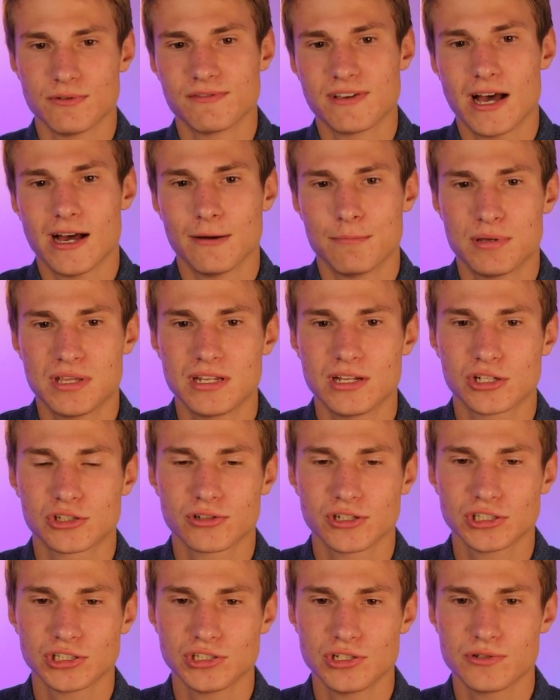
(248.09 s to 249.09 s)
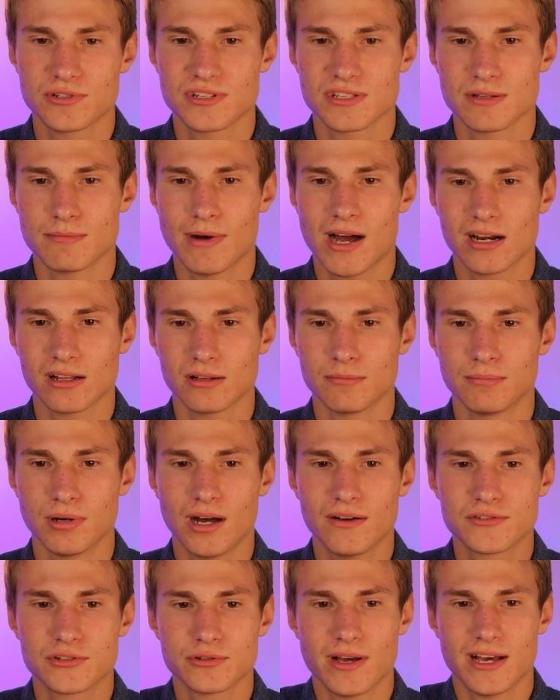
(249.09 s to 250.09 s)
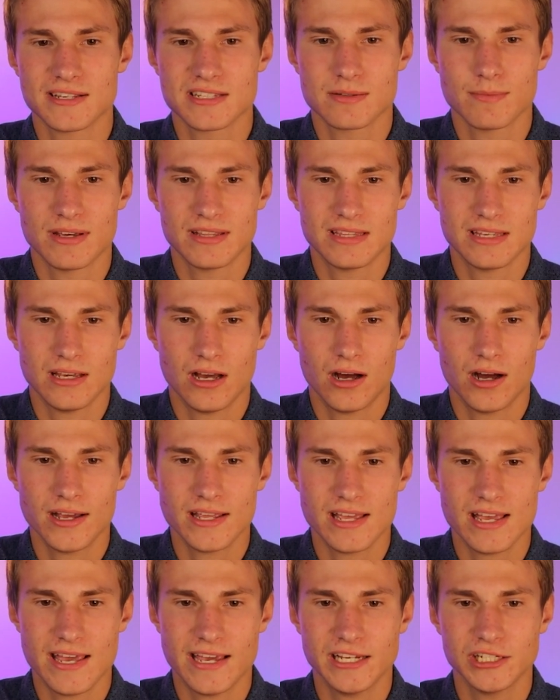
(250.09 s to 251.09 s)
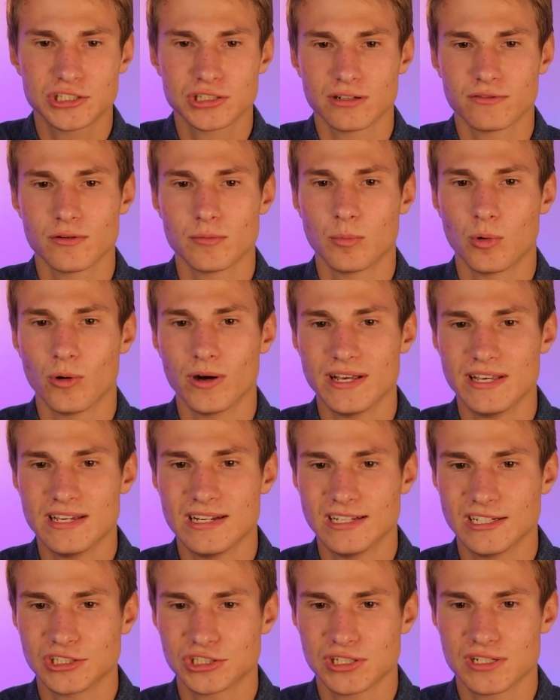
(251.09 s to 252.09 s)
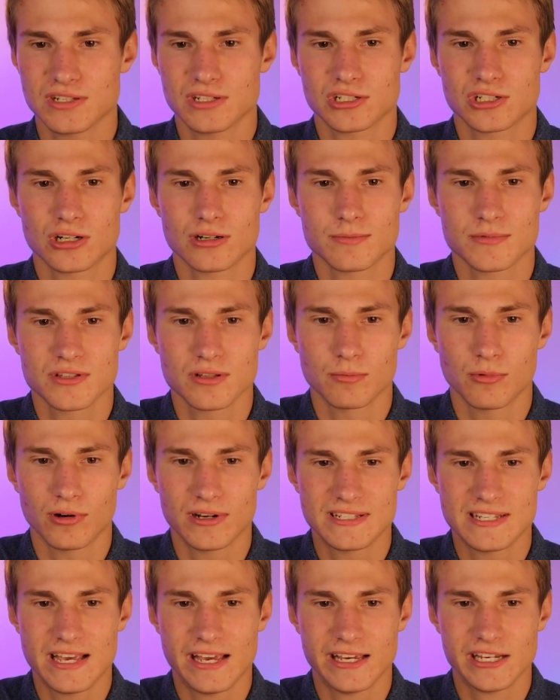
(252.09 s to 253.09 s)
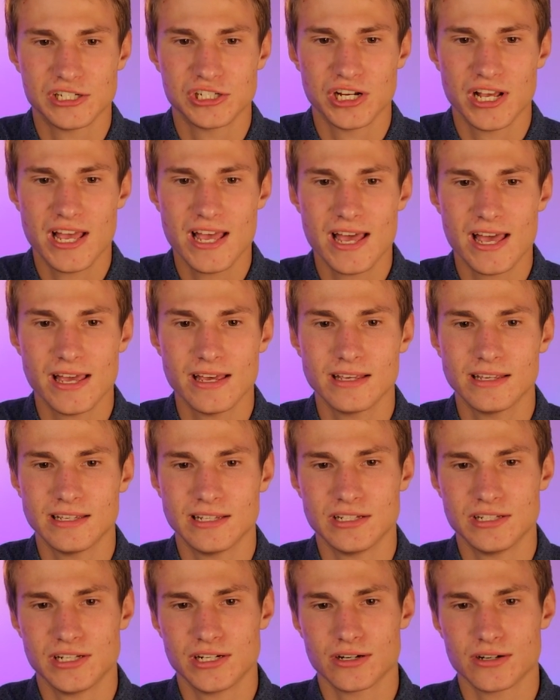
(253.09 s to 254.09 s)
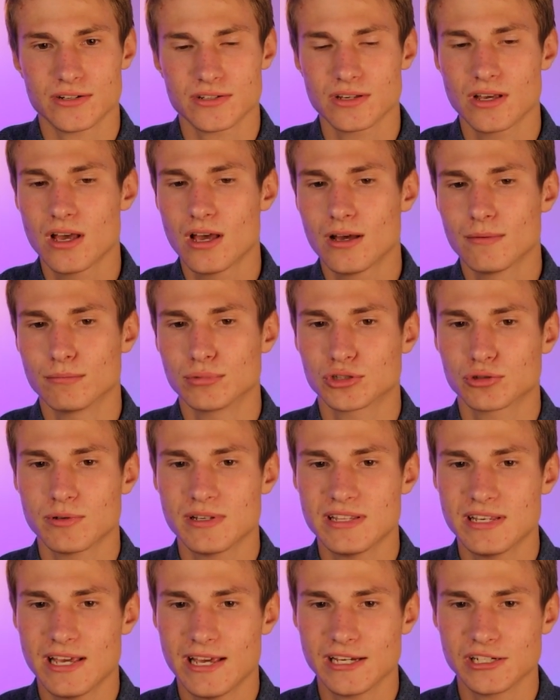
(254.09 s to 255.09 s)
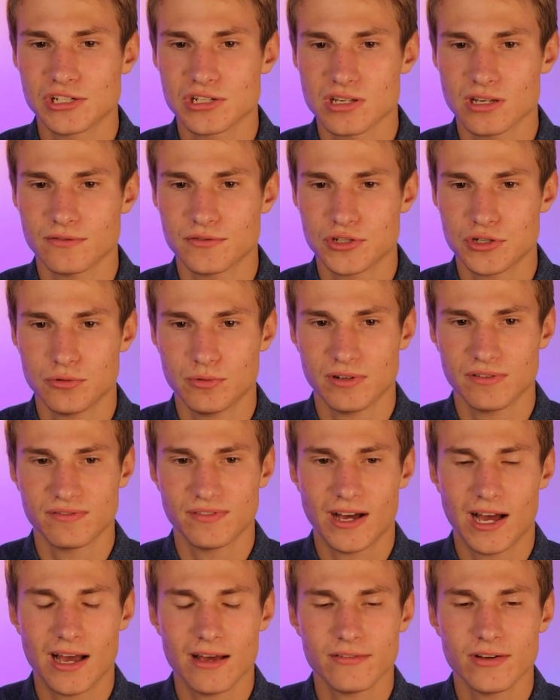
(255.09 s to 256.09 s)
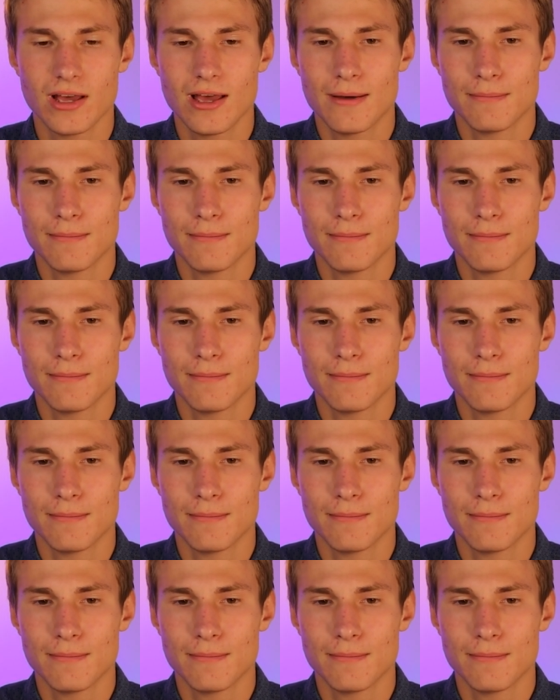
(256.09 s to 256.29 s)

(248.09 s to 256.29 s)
we've got a pediatrician uses the model above to estimate the height h of a boy in inches in terms of the boy's age A in years, between the ages of 2 and 5.